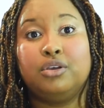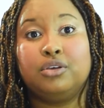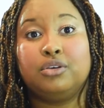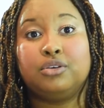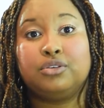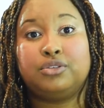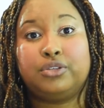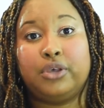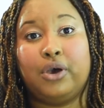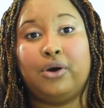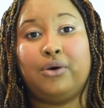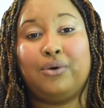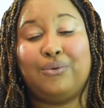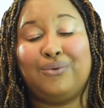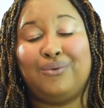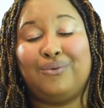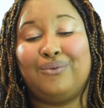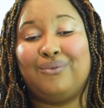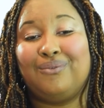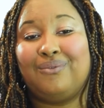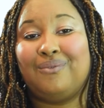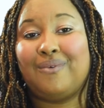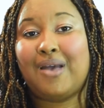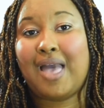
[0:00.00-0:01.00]
So
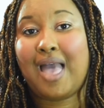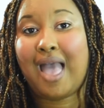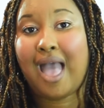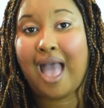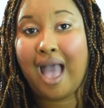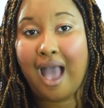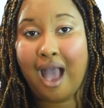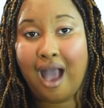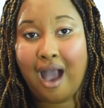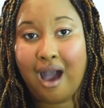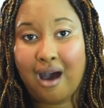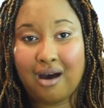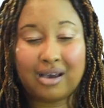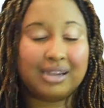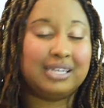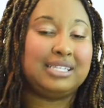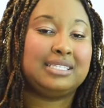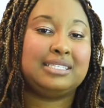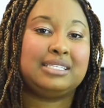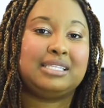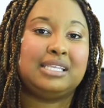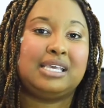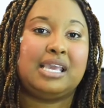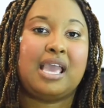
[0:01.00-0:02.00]

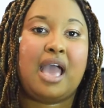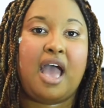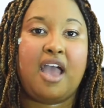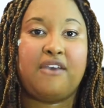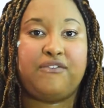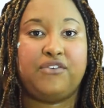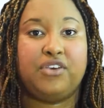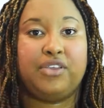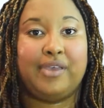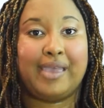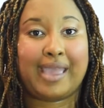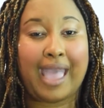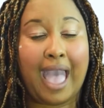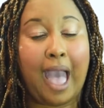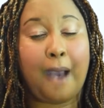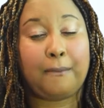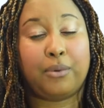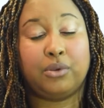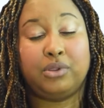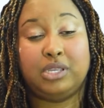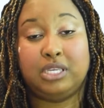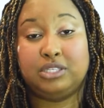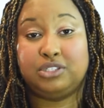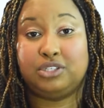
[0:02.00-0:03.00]
honestly, I feel like
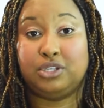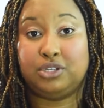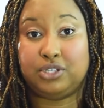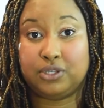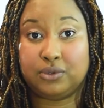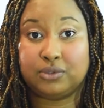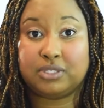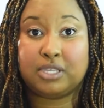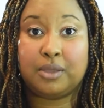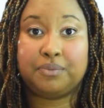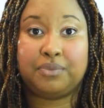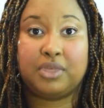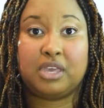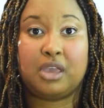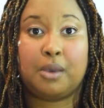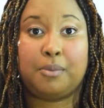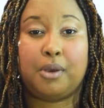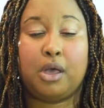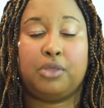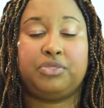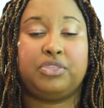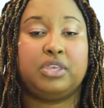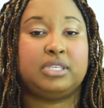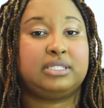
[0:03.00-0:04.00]
Apple needs to do something
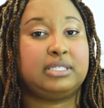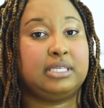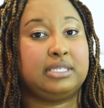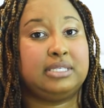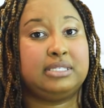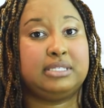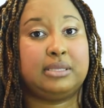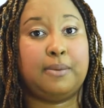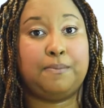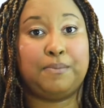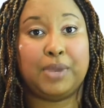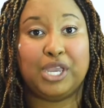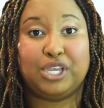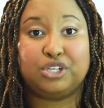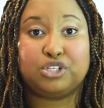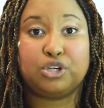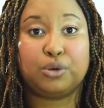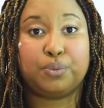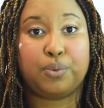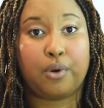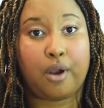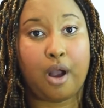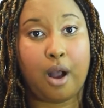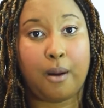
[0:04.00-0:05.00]
about this. This is a major
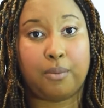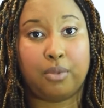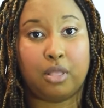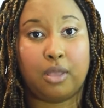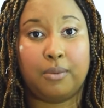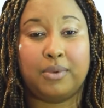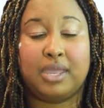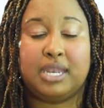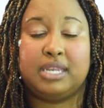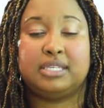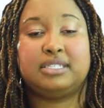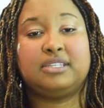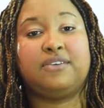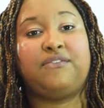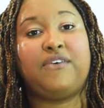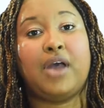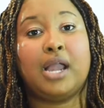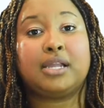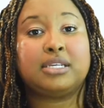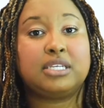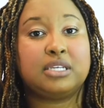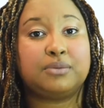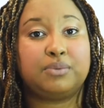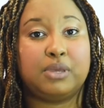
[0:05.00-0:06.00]
problem. It is
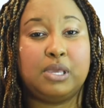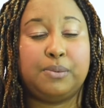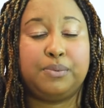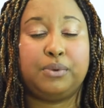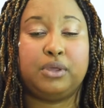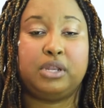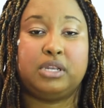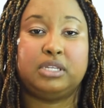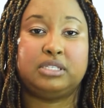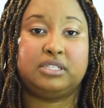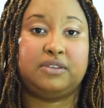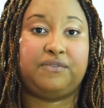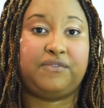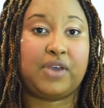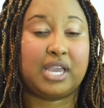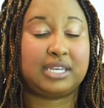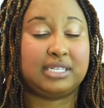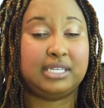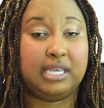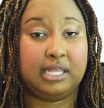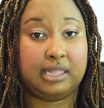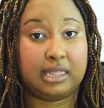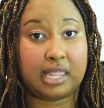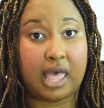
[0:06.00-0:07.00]
affecting people. It is
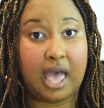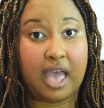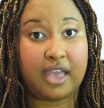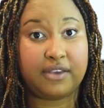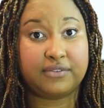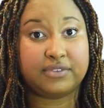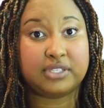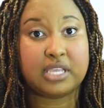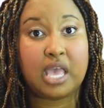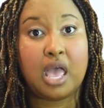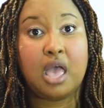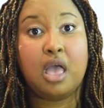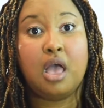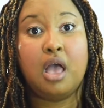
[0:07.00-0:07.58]
affecting lives.